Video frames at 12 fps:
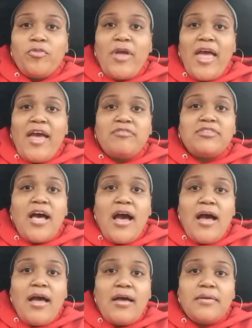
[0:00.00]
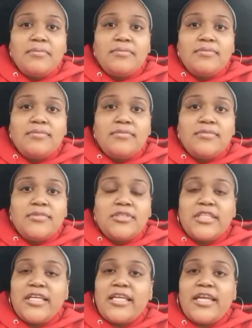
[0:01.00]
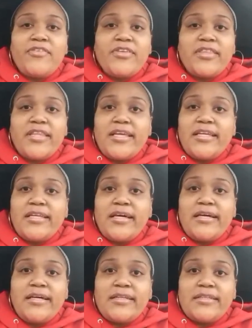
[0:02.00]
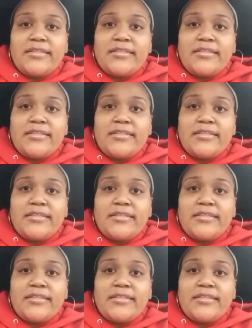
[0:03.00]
have time to get everything done.